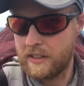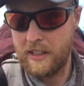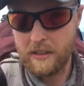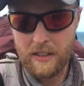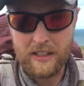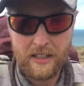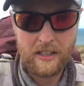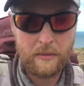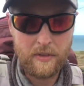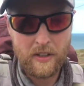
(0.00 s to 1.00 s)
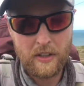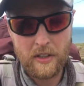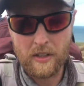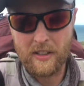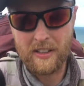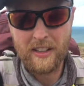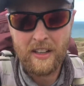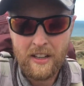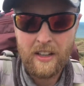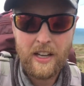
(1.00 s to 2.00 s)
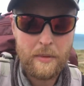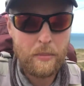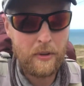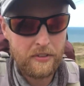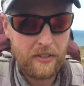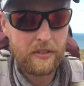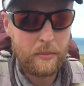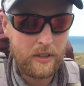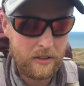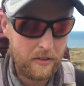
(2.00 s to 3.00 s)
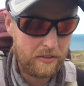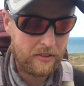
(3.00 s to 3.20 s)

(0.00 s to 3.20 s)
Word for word: now and um, we've only gone 8.6 miles.